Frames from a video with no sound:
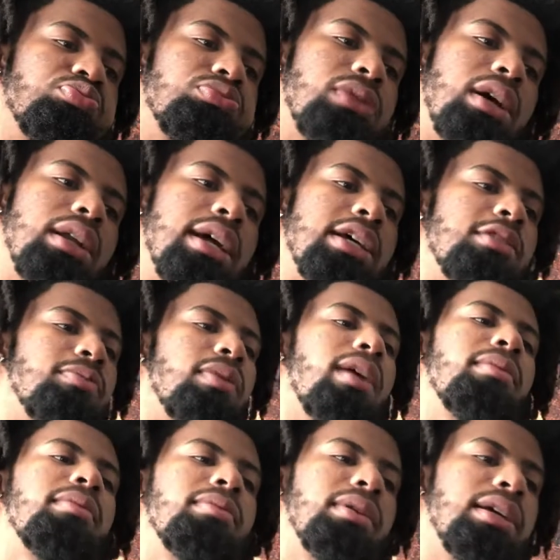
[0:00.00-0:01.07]
That's
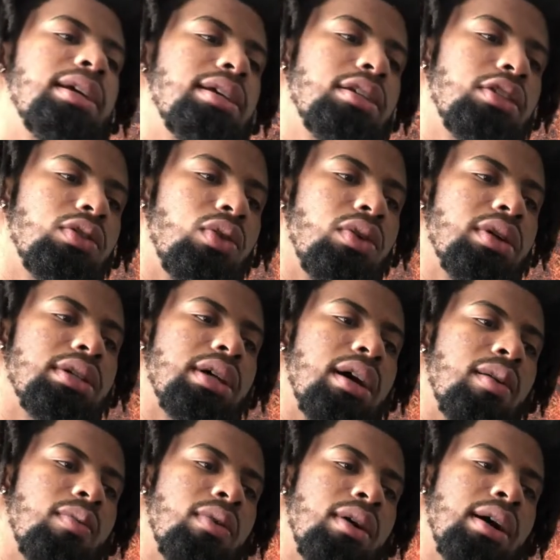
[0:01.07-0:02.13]
probably it, story
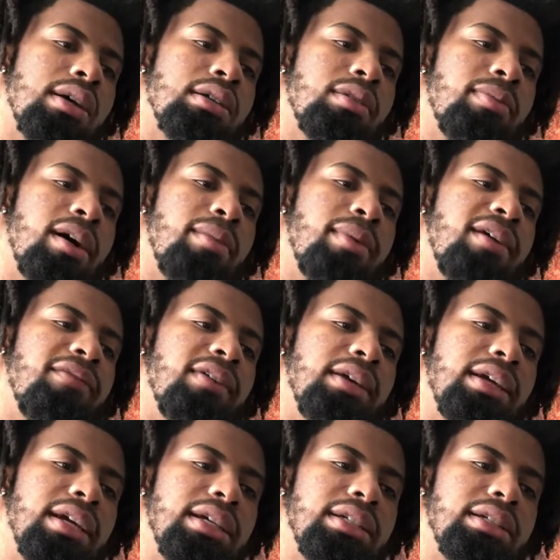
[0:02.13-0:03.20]
time wise, about my
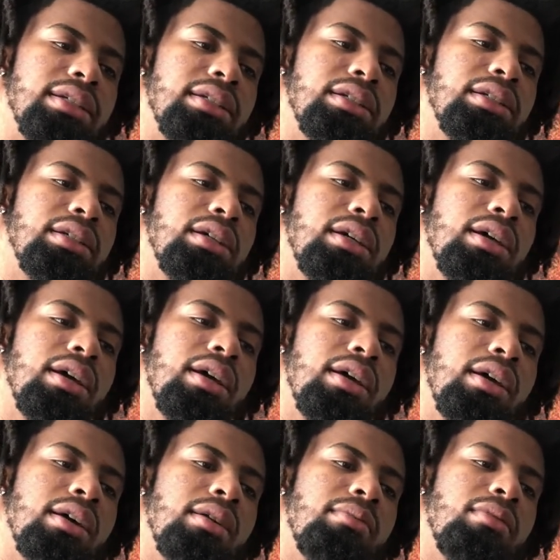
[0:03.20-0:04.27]
vacations.
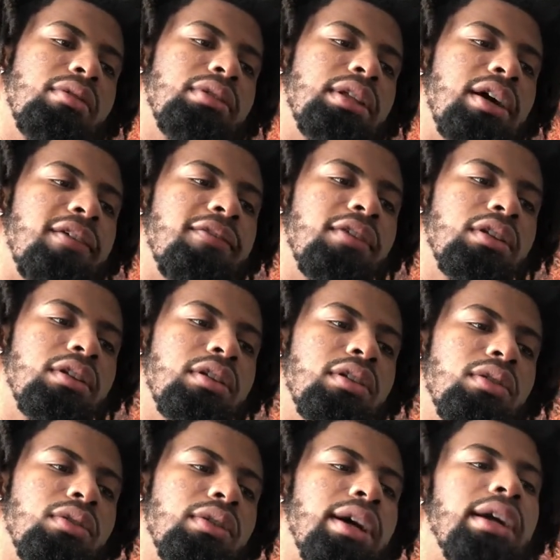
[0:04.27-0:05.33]
But without further
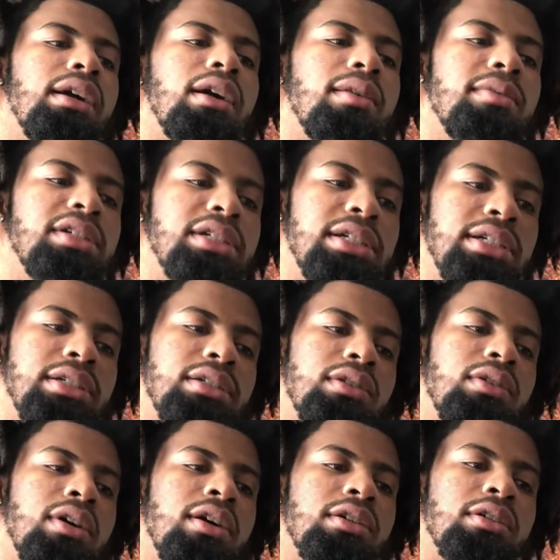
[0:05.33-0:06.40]
ado, like, comment, share,
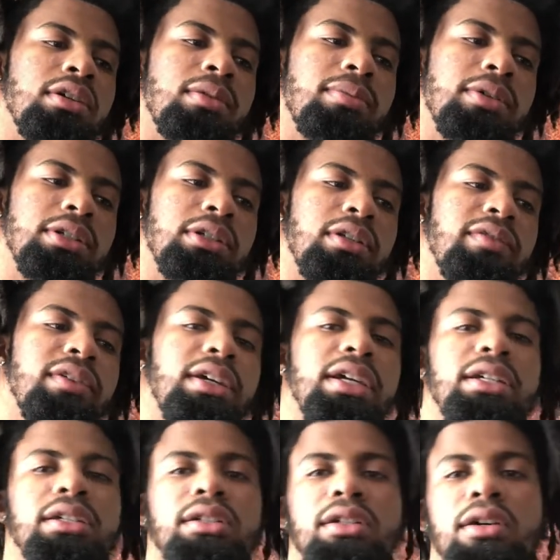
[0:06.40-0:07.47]
subscribe, turn post
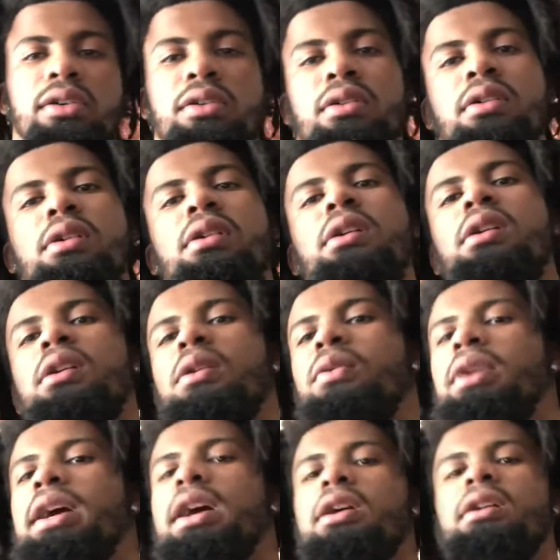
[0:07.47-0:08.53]
notifications on.
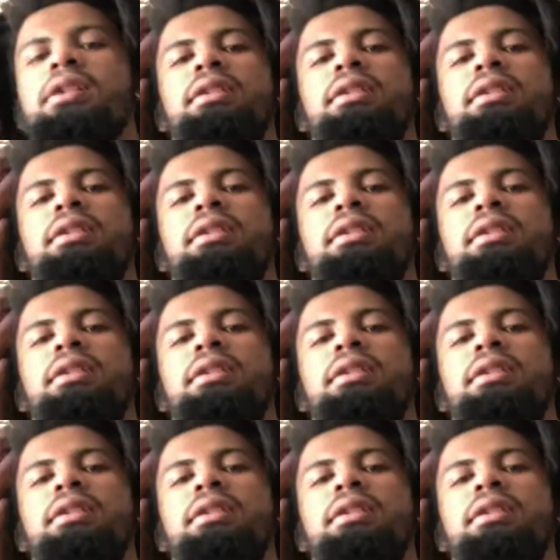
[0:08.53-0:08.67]
We out.